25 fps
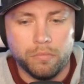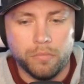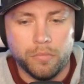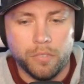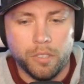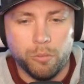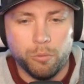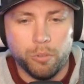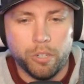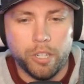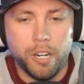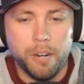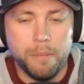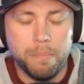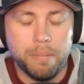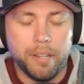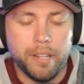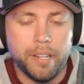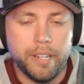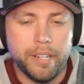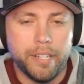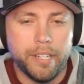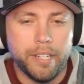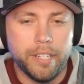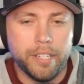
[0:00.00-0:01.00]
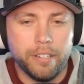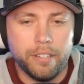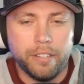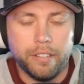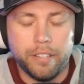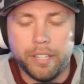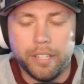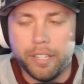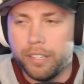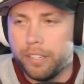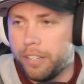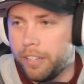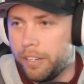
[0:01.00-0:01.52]
We're gonna play Into
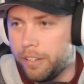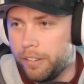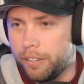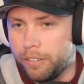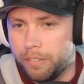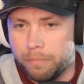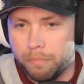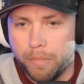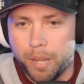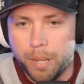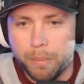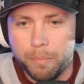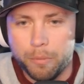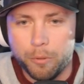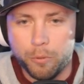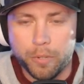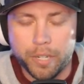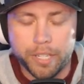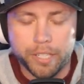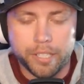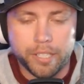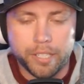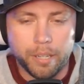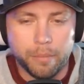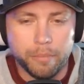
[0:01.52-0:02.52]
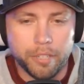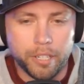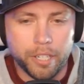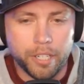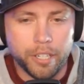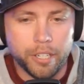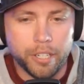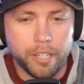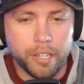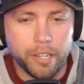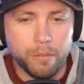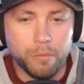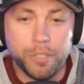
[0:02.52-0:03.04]
the Unknown. Maybe we get something
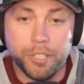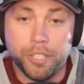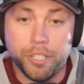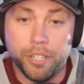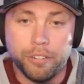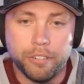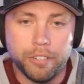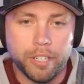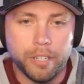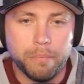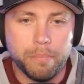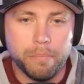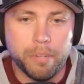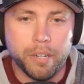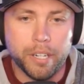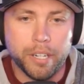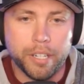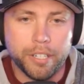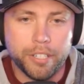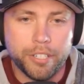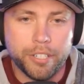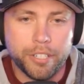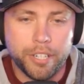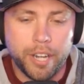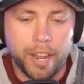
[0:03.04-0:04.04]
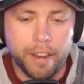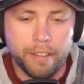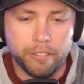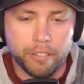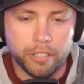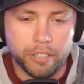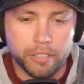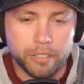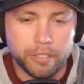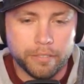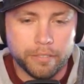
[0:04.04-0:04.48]
good and we don't get punished ever.